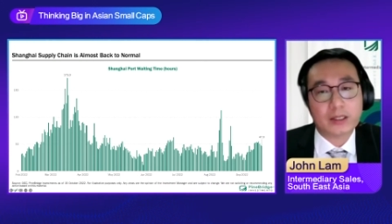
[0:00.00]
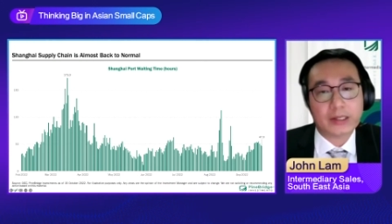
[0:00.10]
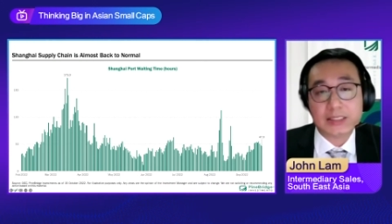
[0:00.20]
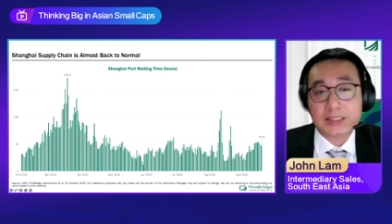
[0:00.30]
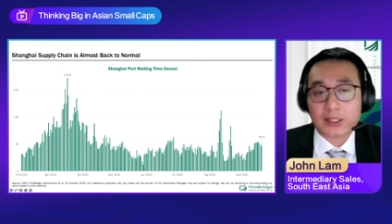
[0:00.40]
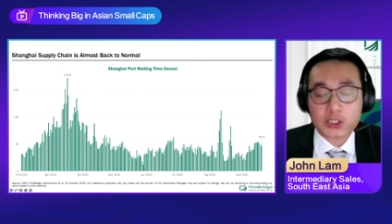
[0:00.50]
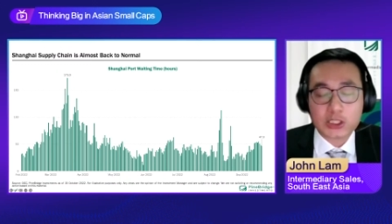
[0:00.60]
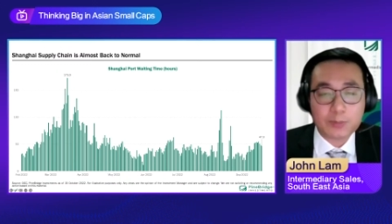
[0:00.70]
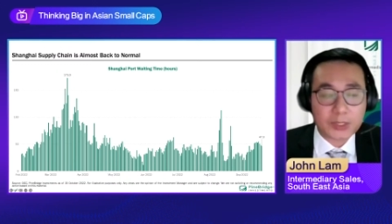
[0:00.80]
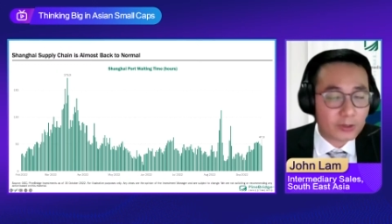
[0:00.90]
is
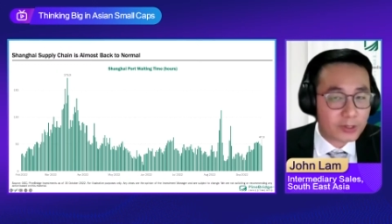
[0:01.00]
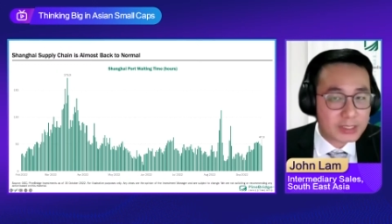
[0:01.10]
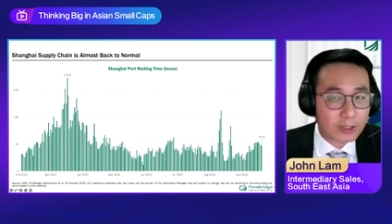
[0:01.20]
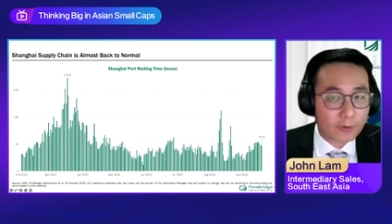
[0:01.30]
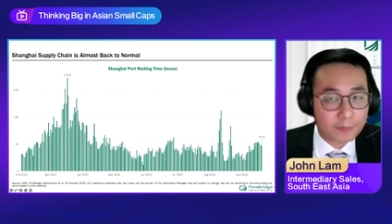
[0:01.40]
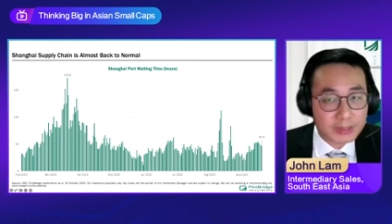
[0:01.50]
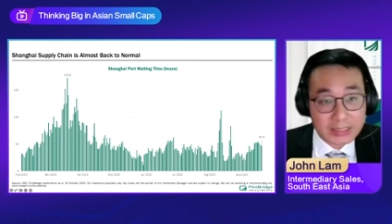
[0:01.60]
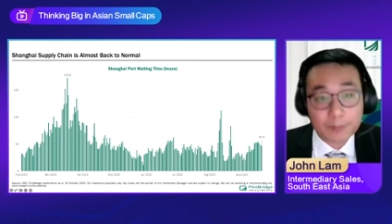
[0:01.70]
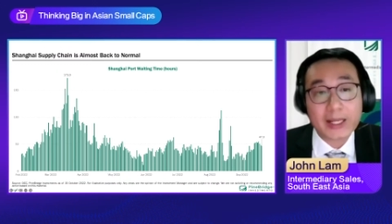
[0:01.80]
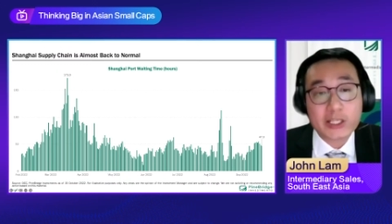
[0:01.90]
largely because of
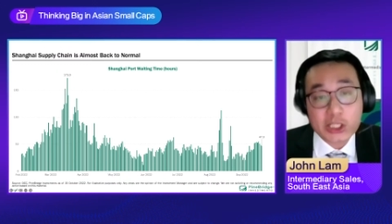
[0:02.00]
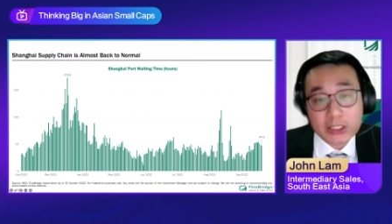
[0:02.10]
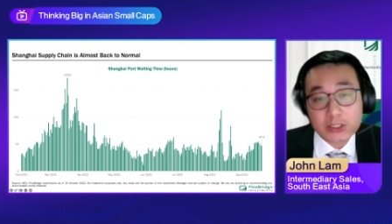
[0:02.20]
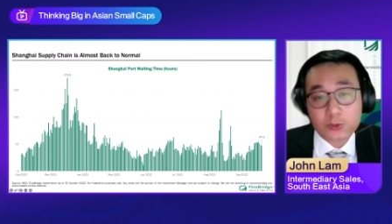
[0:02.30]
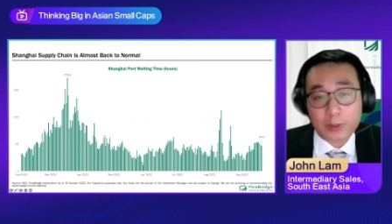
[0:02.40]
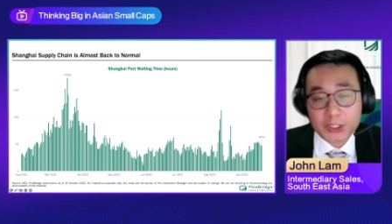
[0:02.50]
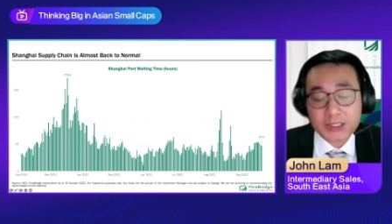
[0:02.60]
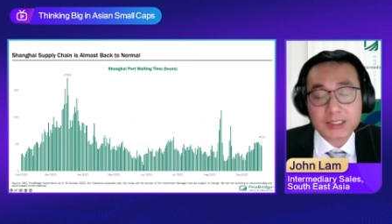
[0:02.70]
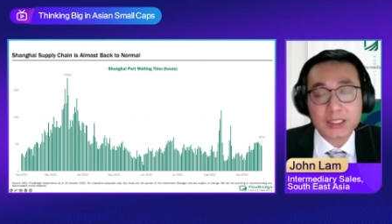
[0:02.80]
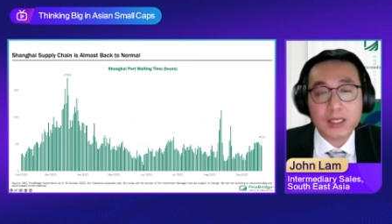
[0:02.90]
supply chain
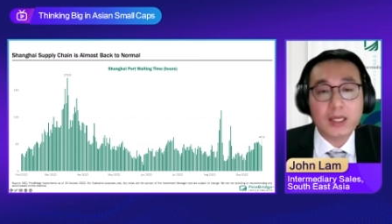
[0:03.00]
disruptions